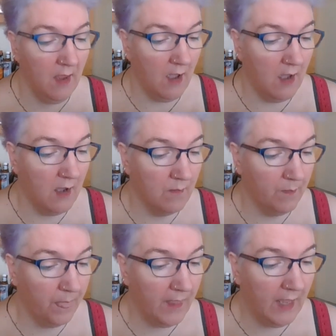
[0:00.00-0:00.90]
I was
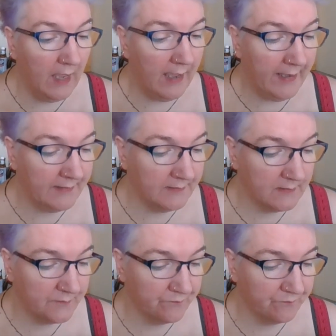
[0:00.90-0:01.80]
thinking I
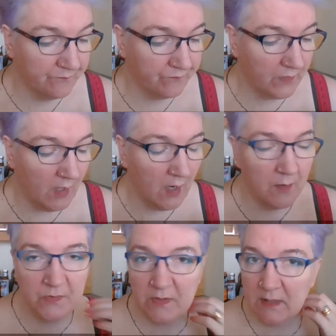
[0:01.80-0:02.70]
might do geek
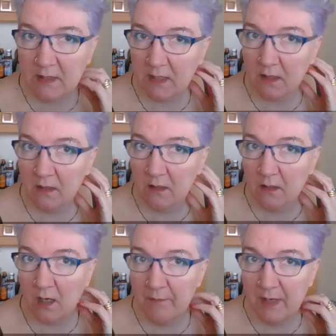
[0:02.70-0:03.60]
socks because they're
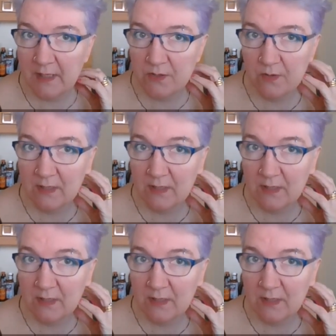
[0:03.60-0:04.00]
stripy.